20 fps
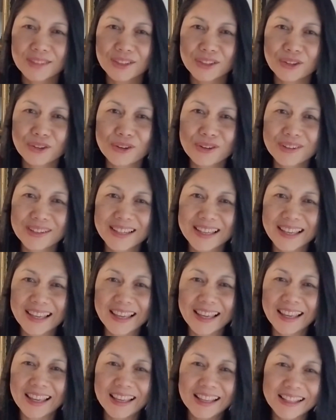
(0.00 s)

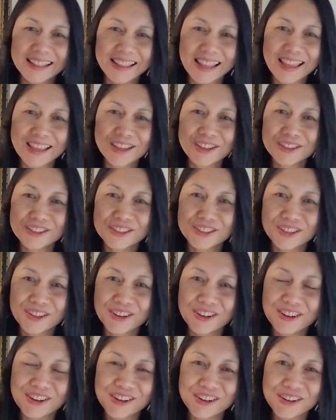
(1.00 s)
Okay, thank you to
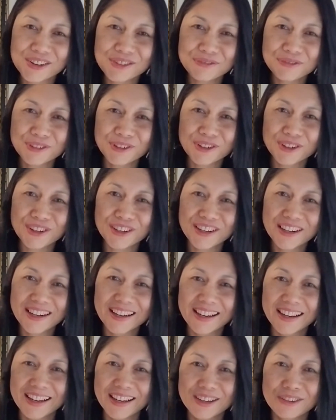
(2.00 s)
all
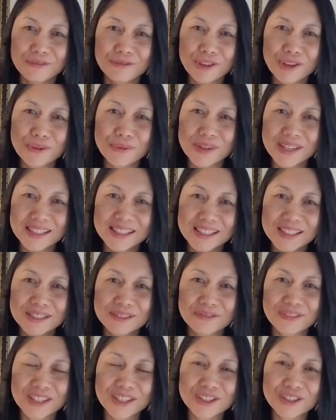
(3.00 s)
for viewing
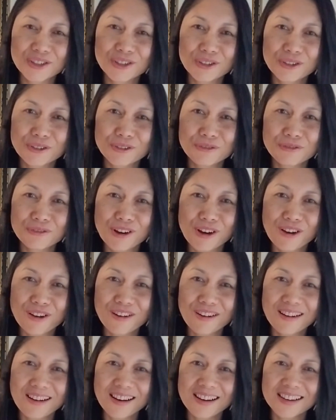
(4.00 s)
this video of
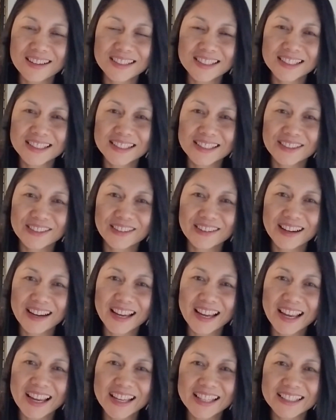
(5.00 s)
ours.
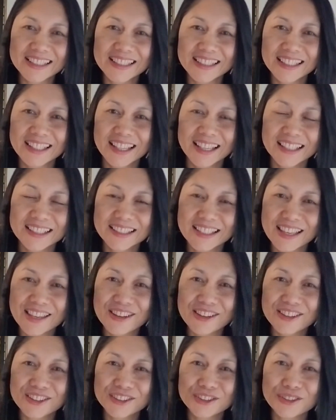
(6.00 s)
Alright,
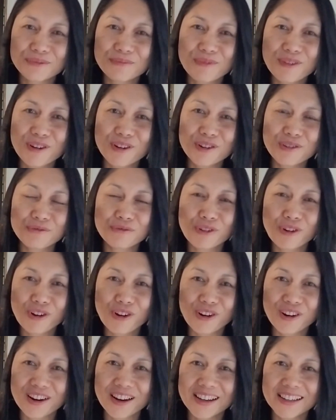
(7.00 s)
see you tomorrow for
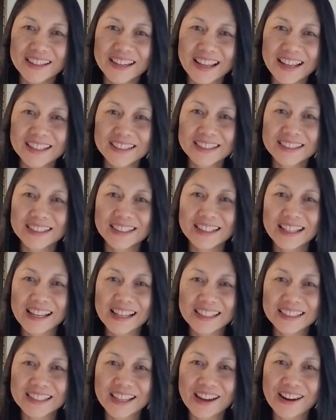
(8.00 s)
our next
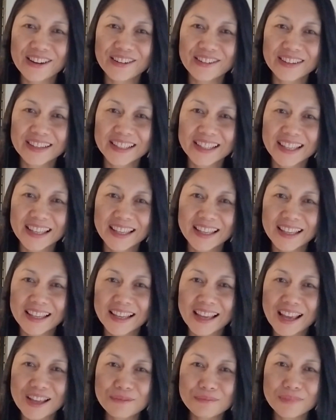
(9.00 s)
daily tarot reading.
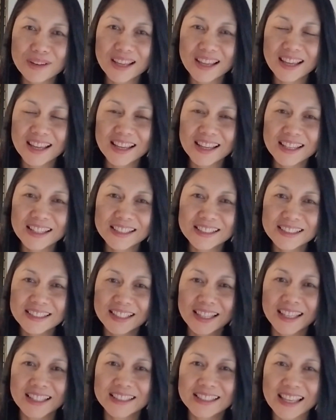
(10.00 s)
God bless.
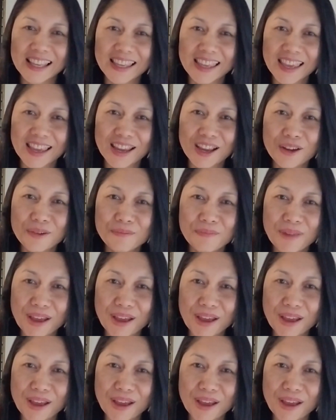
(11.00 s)
Take care.